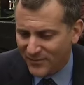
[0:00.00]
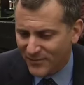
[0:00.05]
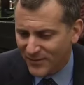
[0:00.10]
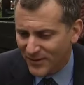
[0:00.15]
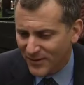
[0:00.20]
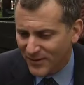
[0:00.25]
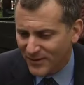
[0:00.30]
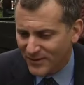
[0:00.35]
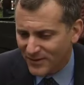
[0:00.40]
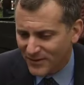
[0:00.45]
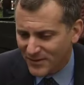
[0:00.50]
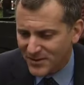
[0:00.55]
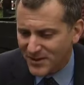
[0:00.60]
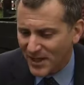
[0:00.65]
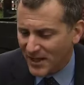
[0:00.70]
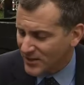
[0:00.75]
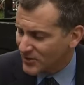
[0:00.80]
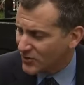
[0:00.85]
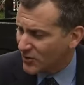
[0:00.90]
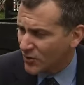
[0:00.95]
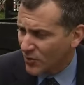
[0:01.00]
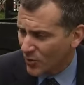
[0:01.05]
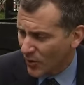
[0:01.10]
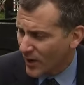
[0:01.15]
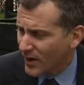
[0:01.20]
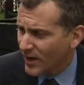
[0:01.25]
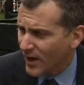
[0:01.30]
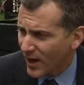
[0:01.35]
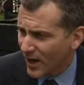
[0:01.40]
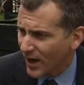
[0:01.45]
the stakes are
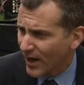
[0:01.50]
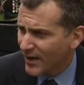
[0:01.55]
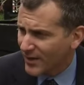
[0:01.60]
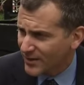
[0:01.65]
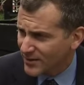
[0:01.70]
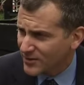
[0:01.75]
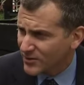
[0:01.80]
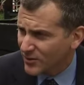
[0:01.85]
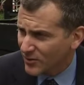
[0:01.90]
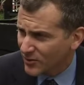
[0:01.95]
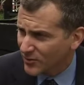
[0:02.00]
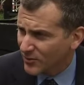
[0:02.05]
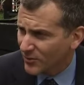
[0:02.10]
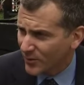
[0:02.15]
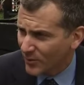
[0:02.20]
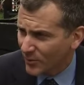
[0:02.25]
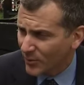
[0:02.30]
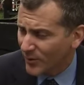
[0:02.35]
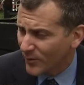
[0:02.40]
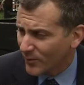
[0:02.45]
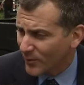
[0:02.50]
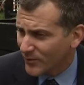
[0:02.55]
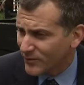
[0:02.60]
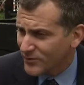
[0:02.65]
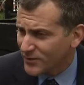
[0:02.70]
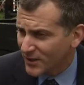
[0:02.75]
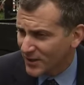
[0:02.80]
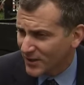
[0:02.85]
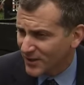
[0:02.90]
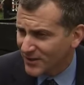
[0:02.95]
quite high. And so we've
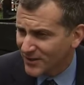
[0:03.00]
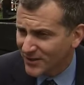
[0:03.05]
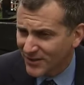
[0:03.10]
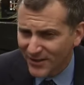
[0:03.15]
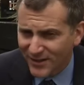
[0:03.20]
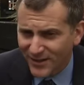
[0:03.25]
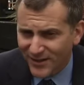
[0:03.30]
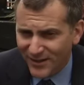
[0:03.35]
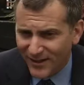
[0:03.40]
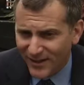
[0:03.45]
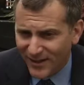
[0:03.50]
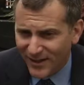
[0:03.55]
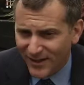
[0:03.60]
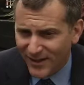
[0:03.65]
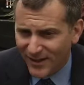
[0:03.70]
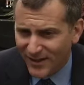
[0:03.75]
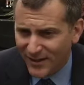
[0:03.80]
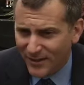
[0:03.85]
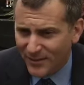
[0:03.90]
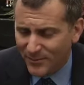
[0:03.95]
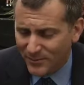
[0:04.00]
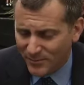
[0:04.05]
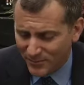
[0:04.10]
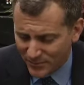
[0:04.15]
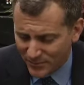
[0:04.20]
seen the